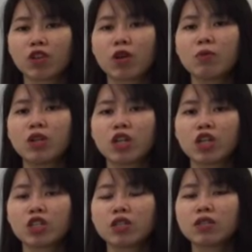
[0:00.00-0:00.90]

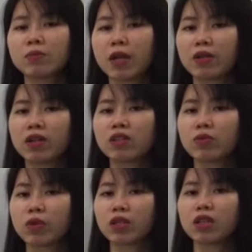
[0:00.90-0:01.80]
communications barriers
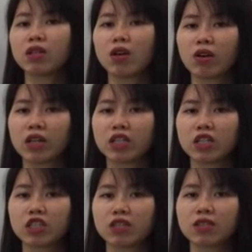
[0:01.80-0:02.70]
within the
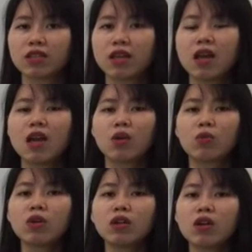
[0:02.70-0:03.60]
organizations.
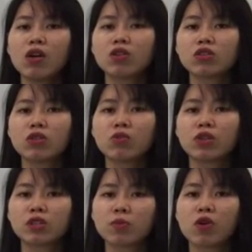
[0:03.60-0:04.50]
Workers also
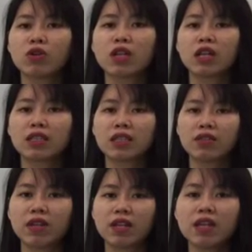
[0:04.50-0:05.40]
respond
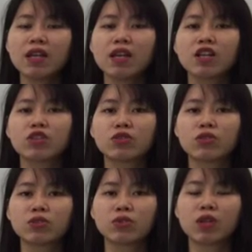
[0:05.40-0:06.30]
negatively
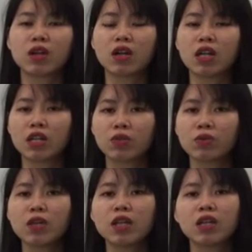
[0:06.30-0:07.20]
to the
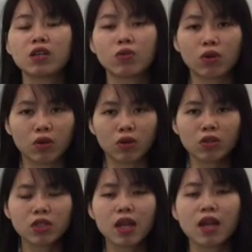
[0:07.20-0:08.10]
increase in the
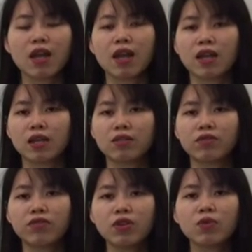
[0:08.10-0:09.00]
workload and
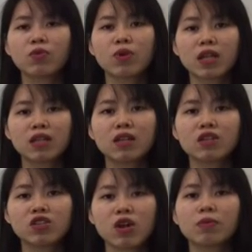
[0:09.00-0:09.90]
feel greater
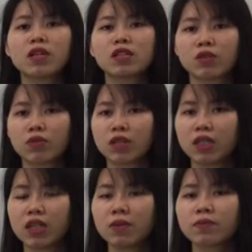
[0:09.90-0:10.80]
job
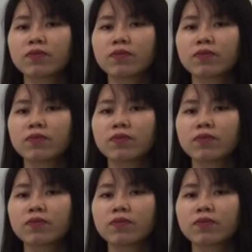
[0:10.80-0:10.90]
insecurity,